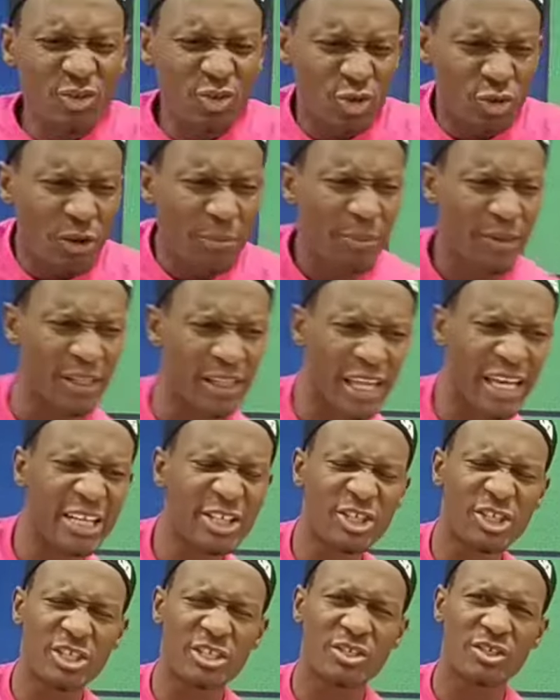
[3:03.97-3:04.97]

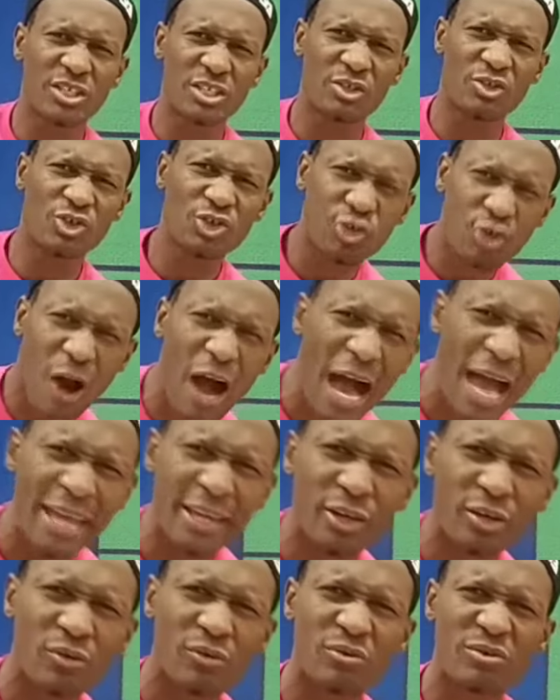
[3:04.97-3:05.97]
tribulations and
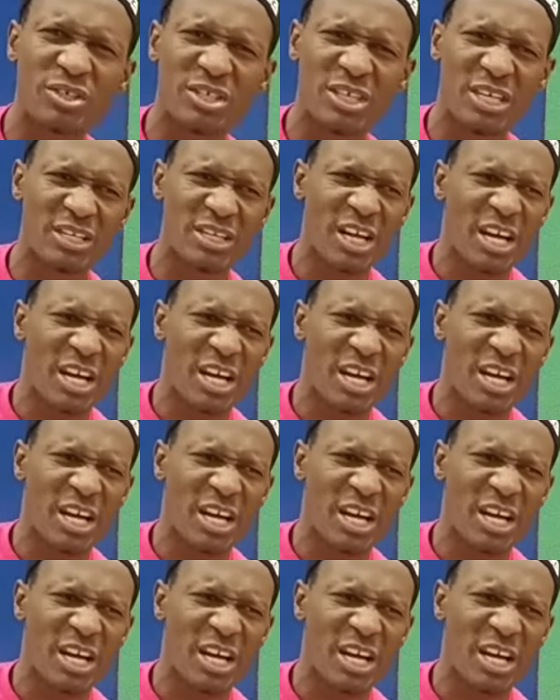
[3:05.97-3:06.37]
trials and